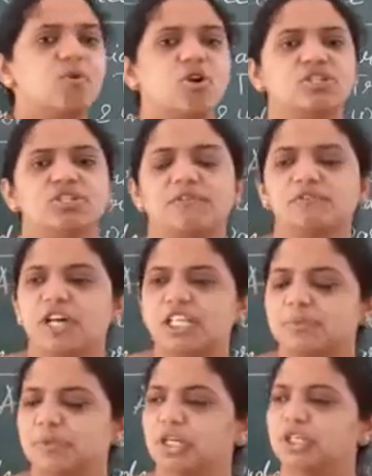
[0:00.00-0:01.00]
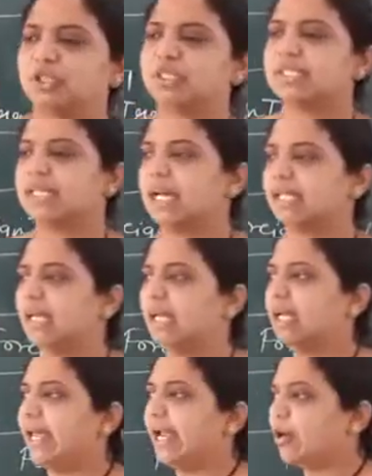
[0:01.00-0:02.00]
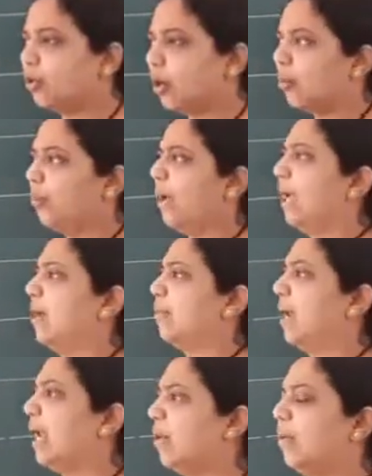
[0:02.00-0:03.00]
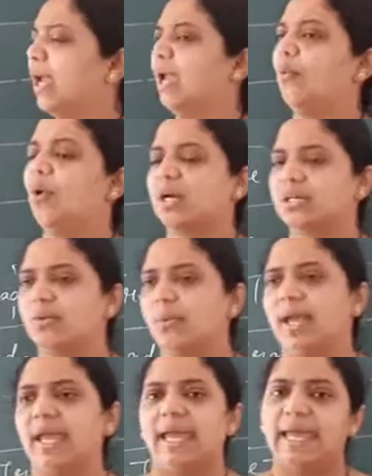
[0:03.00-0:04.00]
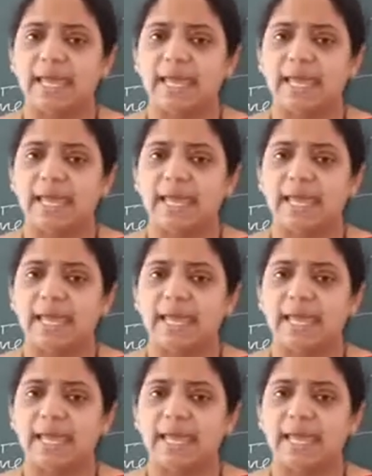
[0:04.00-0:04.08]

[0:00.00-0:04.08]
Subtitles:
modes of transportations are there like roadway, railway, waterway,